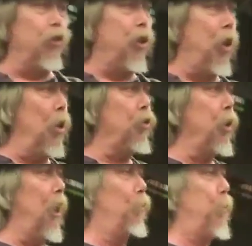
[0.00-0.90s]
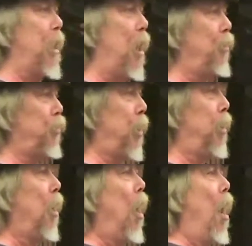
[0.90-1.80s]
judge, the FBI
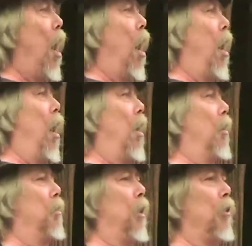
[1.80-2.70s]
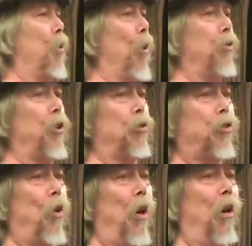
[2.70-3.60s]
said, in the original
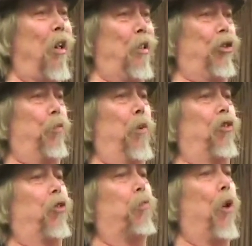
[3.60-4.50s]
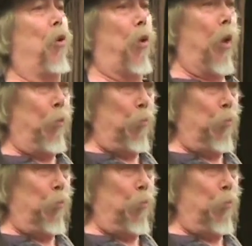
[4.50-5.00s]
trial, I just misspoke.